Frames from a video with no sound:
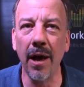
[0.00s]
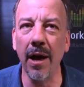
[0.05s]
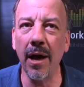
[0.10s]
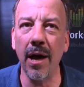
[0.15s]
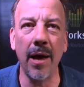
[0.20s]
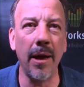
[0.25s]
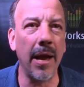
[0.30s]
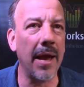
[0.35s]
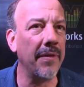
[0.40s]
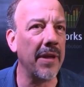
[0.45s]

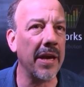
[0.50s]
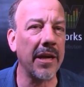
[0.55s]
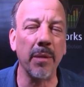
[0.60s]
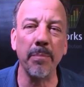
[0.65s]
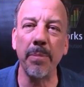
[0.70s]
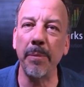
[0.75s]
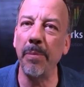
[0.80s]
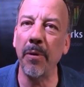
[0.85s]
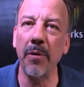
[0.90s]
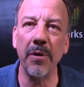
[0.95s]
And they
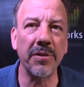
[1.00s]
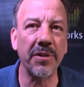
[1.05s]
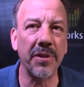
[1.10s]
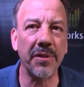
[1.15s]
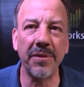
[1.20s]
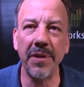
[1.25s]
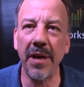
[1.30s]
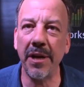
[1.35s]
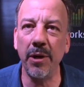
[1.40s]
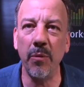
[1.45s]
can be
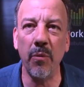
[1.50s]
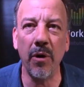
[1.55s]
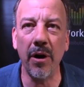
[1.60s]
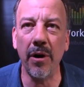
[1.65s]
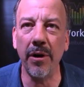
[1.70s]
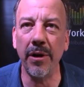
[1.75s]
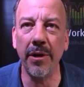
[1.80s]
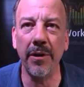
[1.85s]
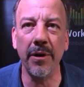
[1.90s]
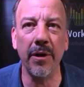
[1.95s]
purchased
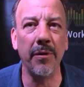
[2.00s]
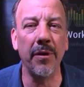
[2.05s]
anywhere.